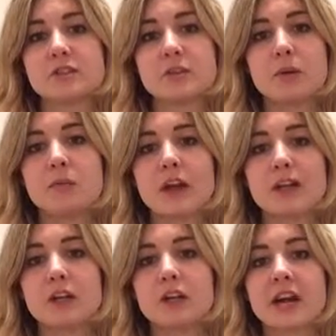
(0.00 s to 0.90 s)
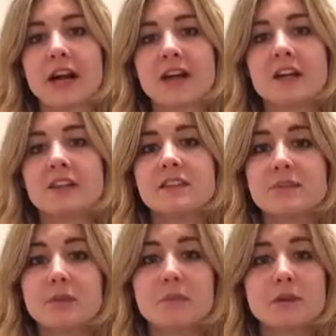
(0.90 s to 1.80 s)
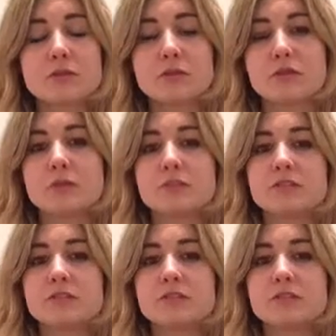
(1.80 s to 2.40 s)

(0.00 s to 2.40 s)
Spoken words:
So we might look at the different muscle groups.